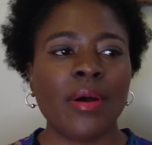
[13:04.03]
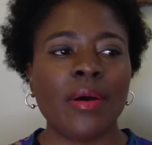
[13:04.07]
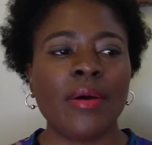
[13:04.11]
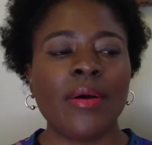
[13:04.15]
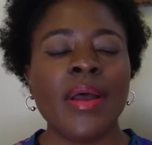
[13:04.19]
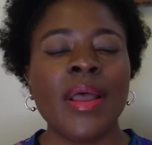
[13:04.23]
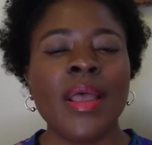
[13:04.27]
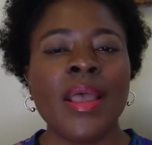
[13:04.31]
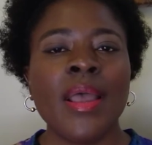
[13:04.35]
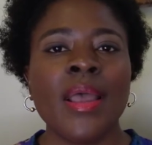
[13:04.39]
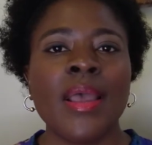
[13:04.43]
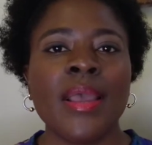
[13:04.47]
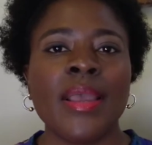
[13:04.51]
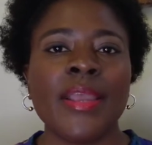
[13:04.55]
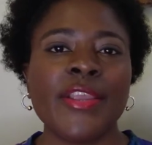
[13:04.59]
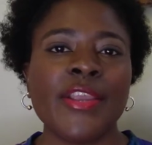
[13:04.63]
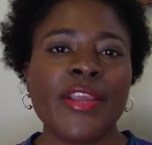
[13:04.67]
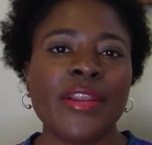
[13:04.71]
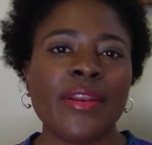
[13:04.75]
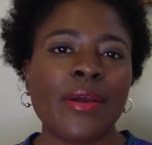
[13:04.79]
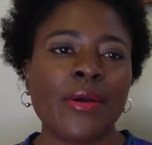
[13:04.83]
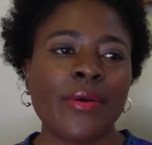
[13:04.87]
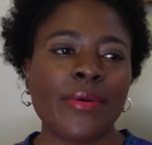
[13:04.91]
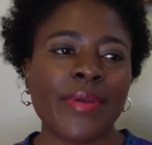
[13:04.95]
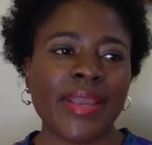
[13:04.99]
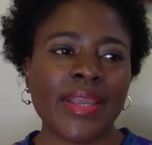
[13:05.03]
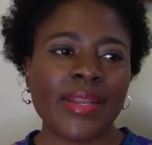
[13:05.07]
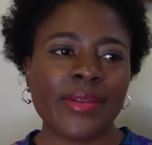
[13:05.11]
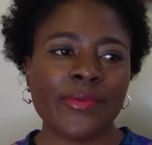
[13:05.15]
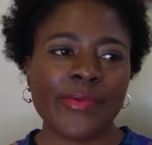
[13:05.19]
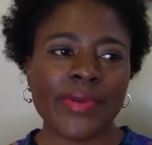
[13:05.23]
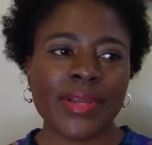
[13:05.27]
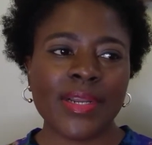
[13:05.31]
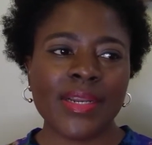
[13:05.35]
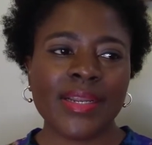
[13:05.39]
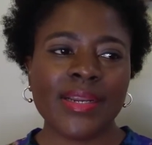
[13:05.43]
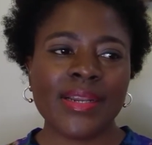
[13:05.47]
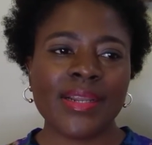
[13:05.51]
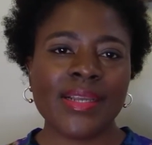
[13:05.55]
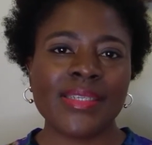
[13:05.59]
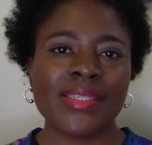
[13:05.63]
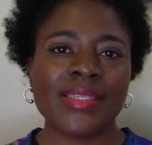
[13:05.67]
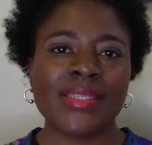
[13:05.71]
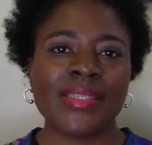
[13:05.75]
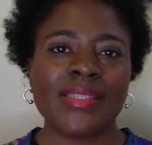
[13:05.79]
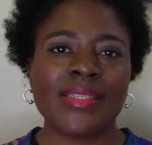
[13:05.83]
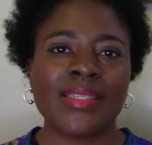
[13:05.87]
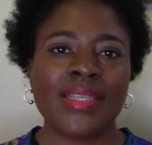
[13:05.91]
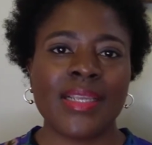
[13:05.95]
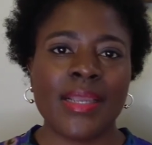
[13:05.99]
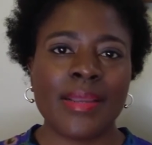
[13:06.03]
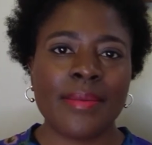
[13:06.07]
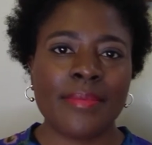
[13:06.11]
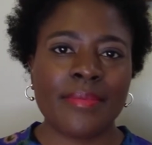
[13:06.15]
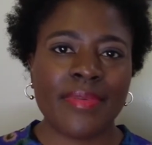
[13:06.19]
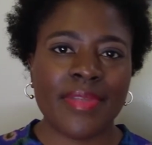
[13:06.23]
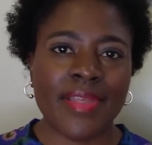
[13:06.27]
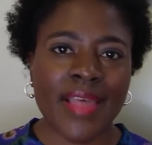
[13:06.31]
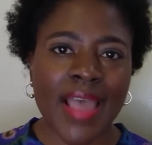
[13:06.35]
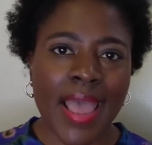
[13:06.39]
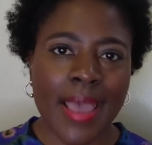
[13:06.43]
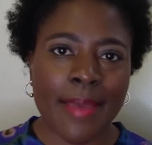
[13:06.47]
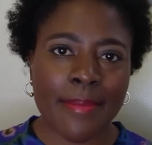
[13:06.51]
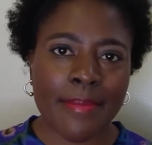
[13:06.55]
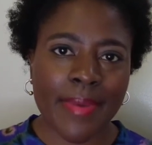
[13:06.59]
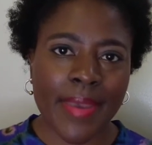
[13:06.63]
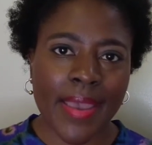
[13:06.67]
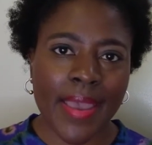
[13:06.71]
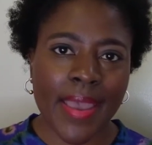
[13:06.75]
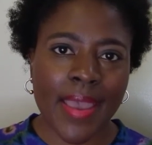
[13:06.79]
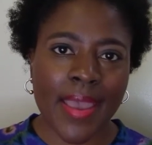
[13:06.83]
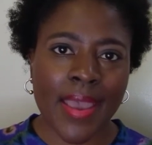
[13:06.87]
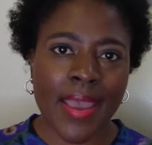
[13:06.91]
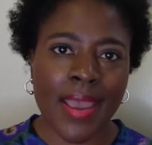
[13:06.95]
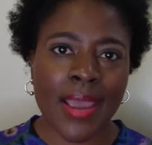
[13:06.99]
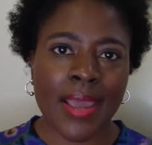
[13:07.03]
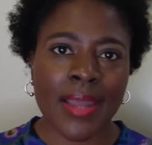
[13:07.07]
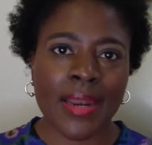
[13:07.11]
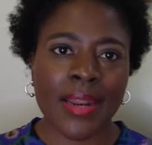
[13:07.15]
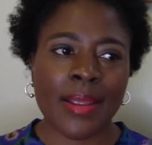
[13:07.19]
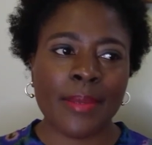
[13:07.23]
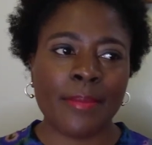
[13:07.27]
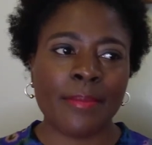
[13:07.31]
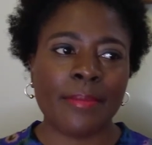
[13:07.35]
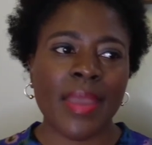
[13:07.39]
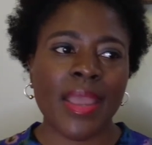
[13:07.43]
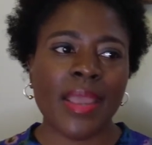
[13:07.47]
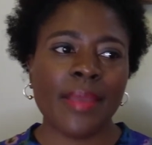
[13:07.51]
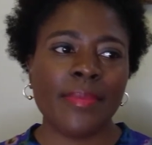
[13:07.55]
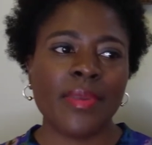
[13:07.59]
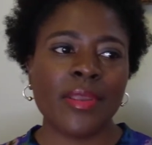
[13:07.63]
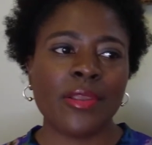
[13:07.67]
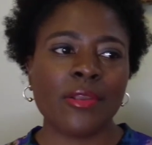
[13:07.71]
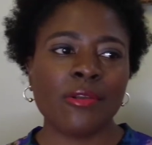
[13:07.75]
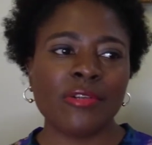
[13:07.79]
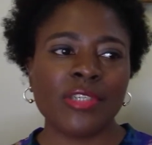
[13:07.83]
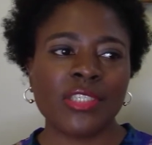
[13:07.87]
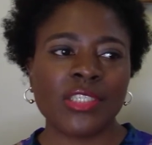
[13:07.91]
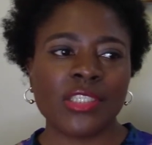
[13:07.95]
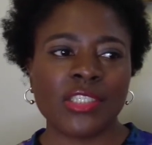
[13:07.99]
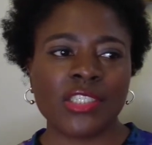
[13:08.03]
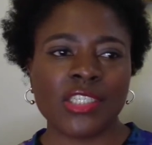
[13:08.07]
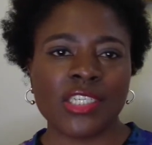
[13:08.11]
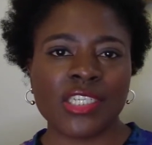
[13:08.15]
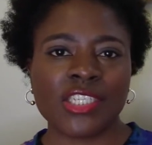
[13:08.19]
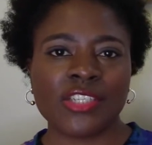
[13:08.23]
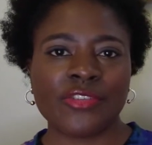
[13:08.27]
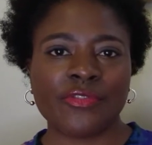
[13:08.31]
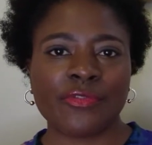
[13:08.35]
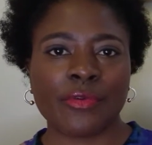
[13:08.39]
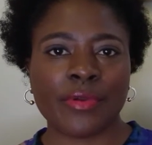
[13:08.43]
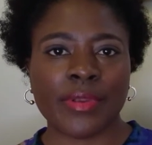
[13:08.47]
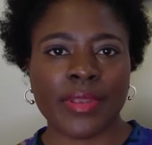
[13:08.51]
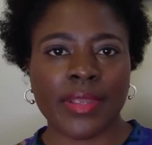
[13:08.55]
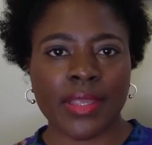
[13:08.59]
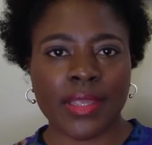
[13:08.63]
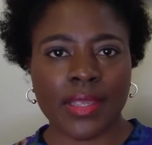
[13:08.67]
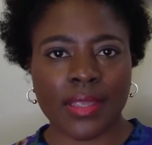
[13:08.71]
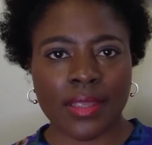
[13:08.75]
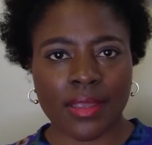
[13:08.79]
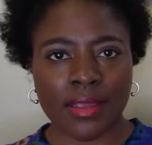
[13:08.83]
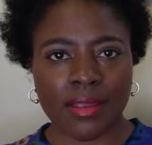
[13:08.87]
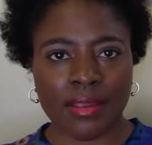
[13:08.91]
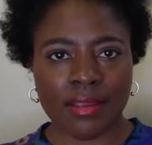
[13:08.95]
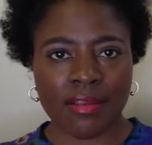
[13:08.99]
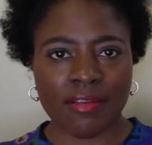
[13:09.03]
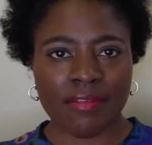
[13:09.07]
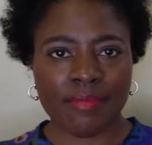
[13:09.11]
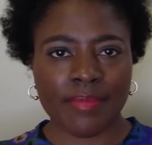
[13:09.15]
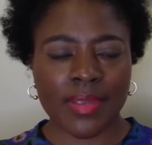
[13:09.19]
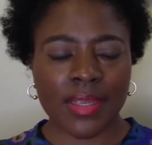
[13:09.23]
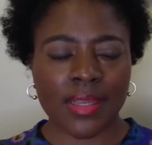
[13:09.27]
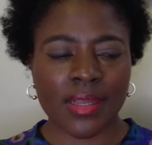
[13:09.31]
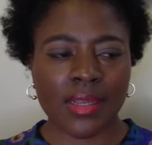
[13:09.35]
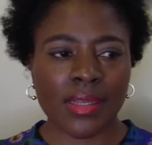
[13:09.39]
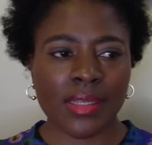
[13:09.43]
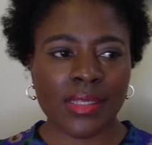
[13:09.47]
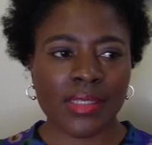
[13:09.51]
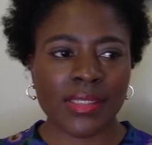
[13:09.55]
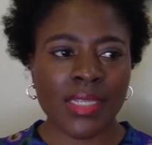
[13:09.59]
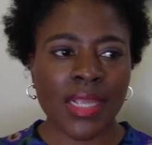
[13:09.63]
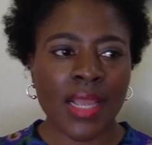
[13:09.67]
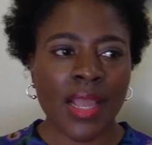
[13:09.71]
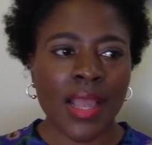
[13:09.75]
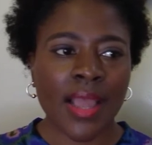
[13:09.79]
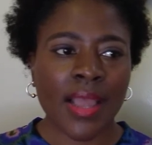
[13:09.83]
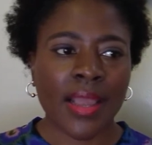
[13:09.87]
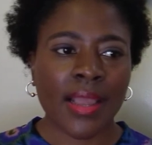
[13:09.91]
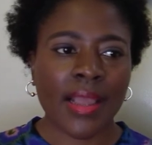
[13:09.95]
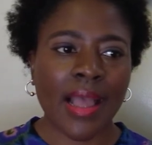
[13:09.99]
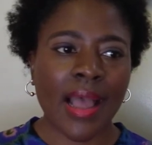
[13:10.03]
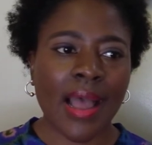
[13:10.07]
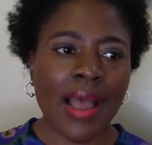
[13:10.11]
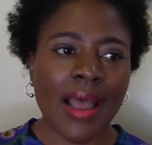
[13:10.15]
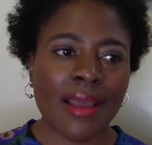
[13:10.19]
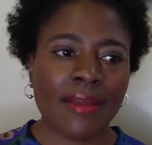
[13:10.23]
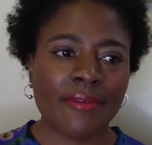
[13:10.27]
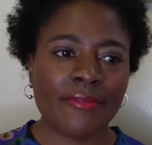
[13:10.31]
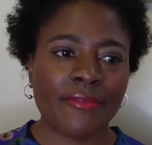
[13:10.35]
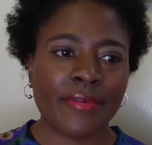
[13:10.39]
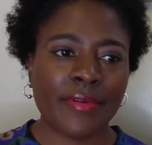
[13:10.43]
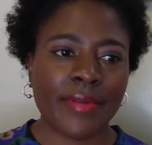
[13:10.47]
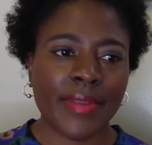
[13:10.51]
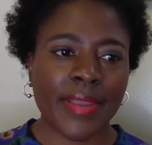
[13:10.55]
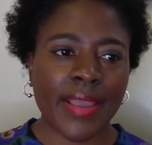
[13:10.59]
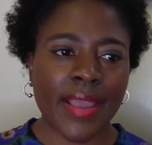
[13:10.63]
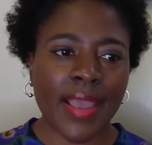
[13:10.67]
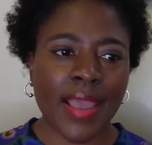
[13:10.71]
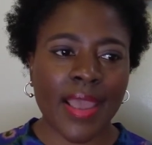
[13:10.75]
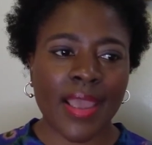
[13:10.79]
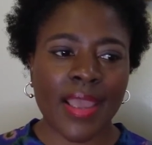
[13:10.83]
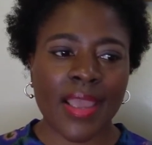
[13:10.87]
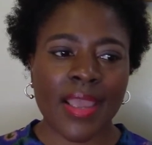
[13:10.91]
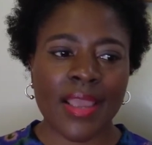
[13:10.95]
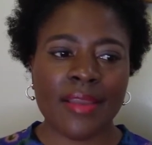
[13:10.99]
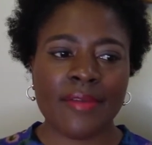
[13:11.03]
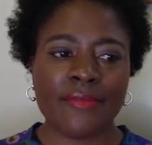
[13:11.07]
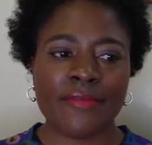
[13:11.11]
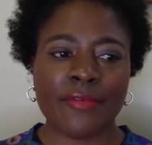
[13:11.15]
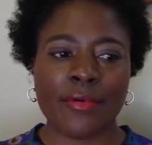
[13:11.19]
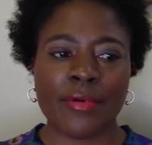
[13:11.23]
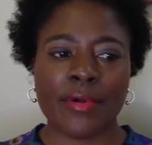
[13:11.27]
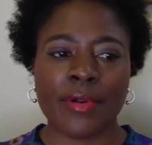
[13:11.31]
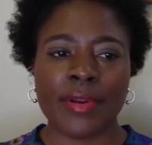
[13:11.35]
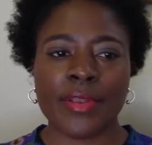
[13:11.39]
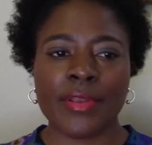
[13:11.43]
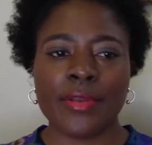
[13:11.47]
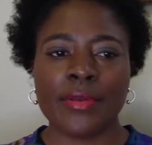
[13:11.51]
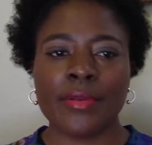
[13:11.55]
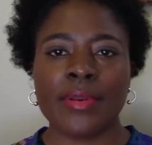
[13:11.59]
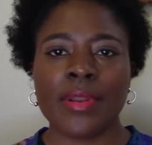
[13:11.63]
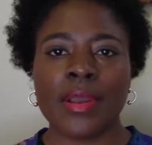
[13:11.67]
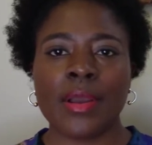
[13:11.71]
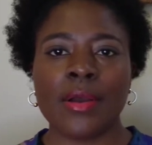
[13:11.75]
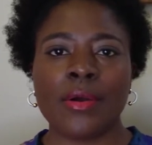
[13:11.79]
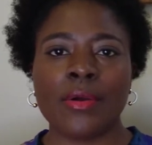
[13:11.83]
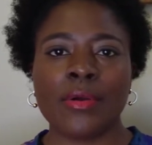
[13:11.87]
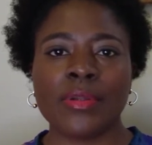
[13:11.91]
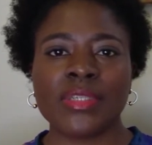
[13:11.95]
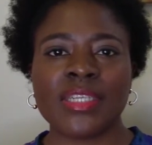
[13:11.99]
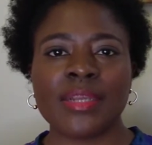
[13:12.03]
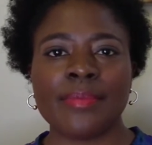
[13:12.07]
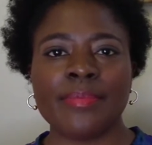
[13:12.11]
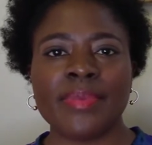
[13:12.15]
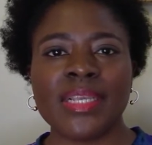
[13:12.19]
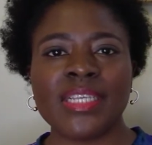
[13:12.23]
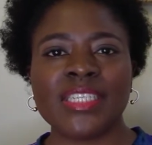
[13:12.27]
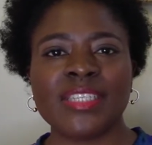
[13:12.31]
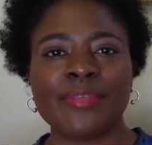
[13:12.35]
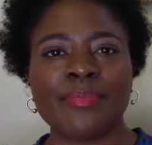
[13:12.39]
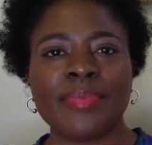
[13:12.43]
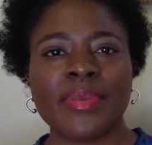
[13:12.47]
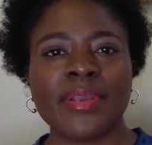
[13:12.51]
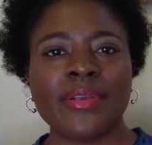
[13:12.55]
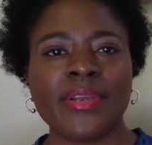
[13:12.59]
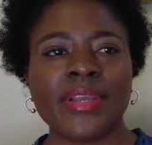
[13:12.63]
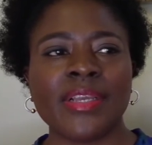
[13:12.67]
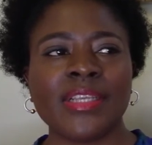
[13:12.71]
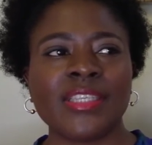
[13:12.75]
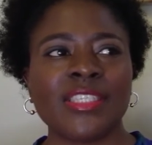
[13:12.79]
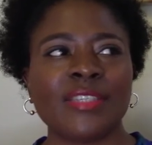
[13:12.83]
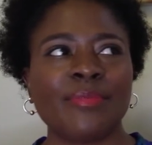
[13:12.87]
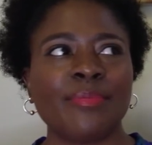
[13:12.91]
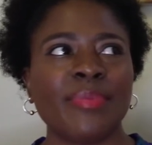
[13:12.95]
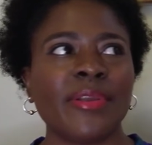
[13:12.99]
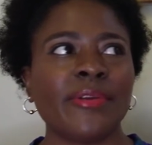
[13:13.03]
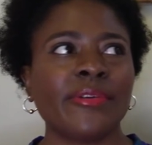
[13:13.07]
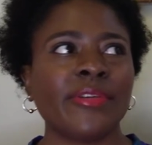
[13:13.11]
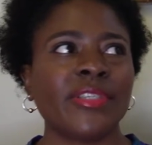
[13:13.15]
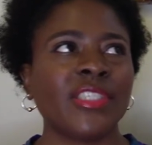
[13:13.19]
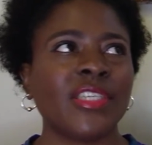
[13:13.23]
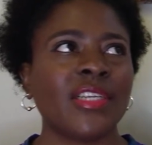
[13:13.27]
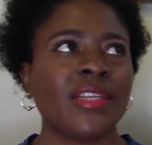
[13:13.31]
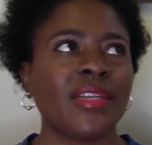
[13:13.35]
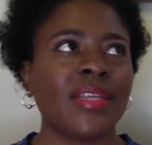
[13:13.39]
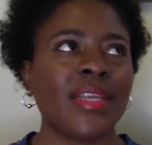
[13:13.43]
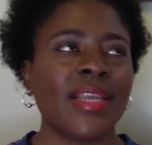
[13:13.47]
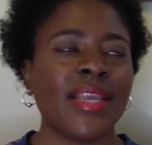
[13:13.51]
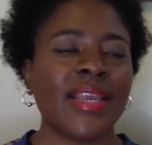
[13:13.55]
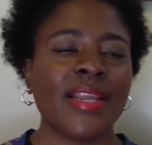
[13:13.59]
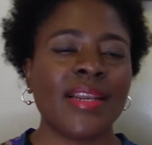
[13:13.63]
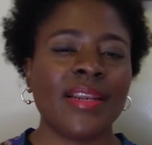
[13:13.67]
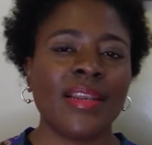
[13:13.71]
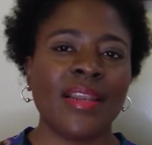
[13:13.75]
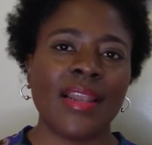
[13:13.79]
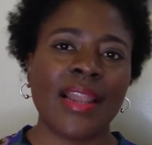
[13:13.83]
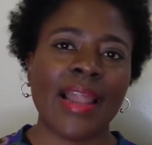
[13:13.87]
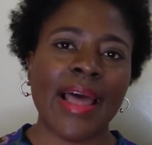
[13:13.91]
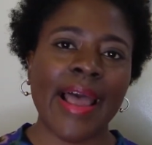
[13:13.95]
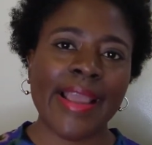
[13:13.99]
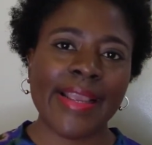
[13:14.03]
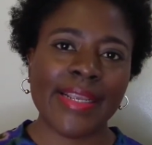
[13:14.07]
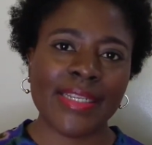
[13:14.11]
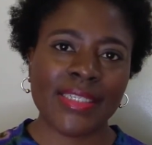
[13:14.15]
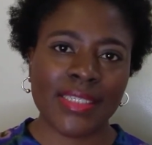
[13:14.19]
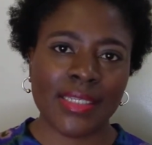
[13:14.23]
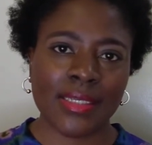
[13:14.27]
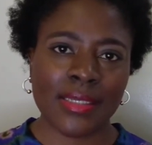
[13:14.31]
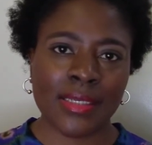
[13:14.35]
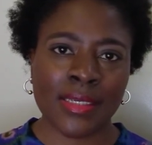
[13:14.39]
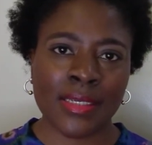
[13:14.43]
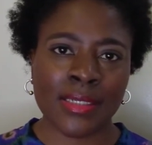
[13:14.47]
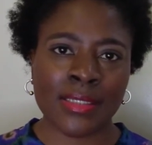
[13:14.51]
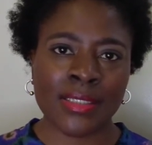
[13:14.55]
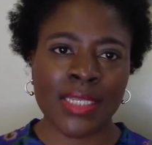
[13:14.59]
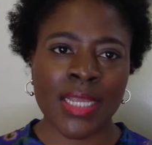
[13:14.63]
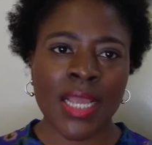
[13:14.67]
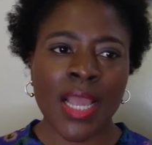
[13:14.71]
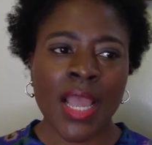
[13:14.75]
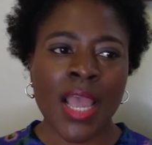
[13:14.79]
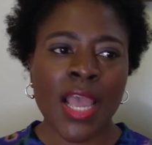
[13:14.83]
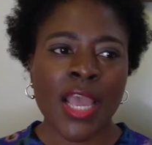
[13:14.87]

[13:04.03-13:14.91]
well, you know, it really doesn't seem that bad, and maybe you should just forgive because God forgave, or you know, to be spiritually enlightened,